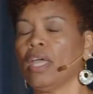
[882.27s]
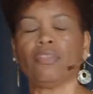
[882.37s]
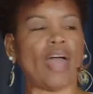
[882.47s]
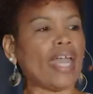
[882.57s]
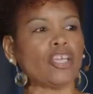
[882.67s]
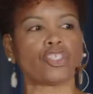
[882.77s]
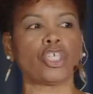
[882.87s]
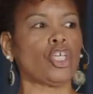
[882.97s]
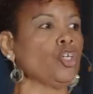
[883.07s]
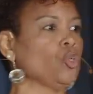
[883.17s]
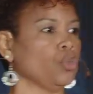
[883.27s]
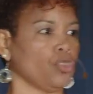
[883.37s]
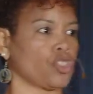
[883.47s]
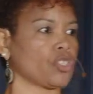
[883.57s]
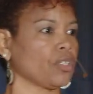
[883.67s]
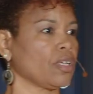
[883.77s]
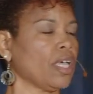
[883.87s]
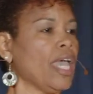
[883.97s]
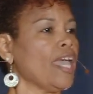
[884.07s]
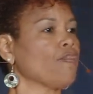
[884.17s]
That is huge.
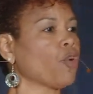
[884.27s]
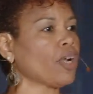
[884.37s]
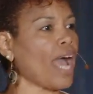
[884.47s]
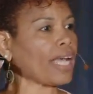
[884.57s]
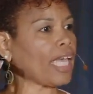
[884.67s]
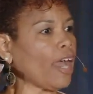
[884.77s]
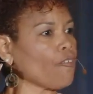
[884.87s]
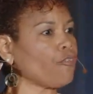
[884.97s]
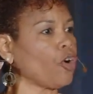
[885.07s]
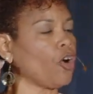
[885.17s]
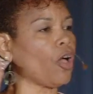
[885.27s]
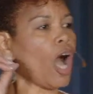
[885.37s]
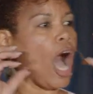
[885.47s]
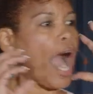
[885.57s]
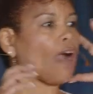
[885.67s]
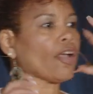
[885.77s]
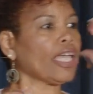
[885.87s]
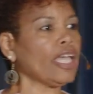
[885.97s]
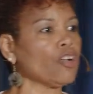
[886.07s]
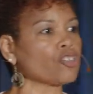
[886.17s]
If we're not careful, our
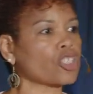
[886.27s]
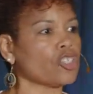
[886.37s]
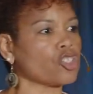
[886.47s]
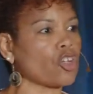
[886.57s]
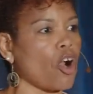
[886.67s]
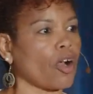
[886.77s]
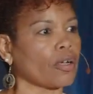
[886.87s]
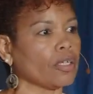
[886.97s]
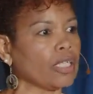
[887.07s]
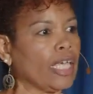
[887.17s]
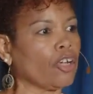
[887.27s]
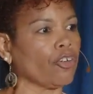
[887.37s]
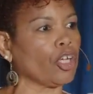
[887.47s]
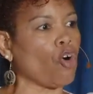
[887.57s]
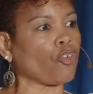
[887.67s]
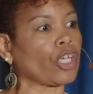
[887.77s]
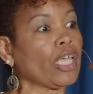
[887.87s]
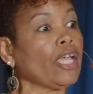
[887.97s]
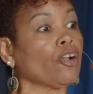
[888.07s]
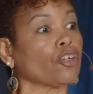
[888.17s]
ears can start lingering over
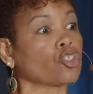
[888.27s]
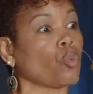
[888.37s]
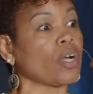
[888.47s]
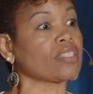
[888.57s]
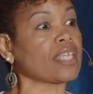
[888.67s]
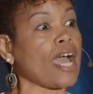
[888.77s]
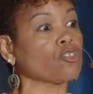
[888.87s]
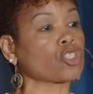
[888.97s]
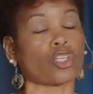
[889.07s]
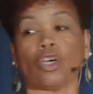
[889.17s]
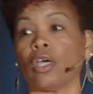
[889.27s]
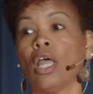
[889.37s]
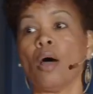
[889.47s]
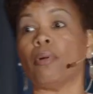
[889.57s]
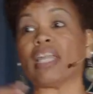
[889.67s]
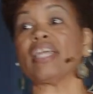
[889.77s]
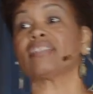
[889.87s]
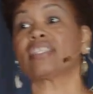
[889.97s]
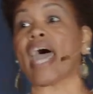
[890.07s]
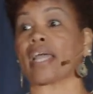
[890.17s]
here to what sounds good, but
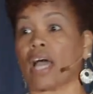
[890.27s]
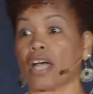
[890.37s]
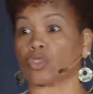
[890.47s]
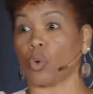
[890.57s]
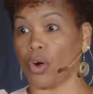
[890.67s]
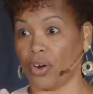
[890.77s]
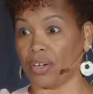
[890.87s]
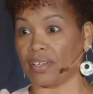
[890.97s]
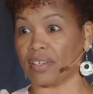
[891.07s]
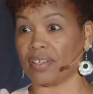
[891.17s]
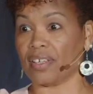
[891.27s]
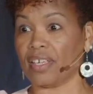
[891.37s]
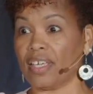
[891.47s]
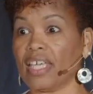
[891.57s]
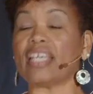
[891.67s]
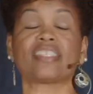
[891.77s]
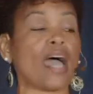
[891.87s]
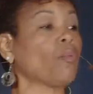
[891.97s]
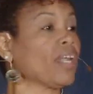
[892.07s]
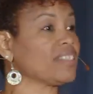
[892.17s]
is that God's word? Is
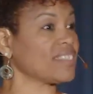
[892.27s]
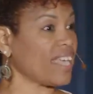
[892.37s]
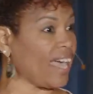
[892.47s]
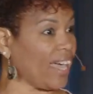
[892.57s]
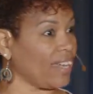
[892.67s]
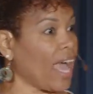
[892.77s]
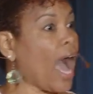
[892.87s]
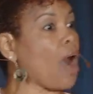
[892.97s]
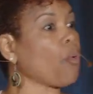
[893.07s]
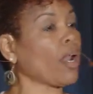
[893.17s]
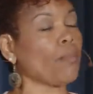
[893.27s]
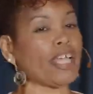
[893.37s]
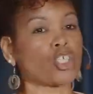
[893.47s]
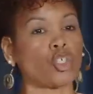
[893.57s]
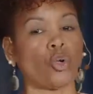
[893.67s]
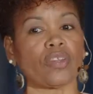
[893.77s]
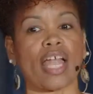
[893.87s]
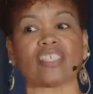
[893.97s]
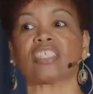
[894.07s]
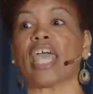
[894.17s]
that what he said? I want make sure that
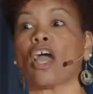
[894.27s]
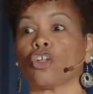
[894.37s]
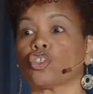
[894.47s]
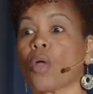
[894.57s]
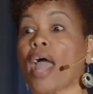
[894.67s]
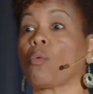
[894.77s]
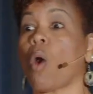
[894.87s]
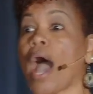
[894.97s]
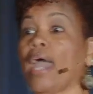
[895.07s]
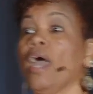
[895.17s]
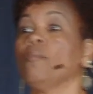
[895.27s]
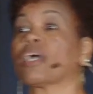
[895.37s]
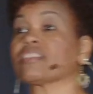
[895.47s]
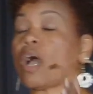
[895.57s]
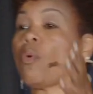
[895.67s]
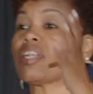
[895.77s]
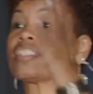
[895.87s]
I stay on track. Why? Because I want to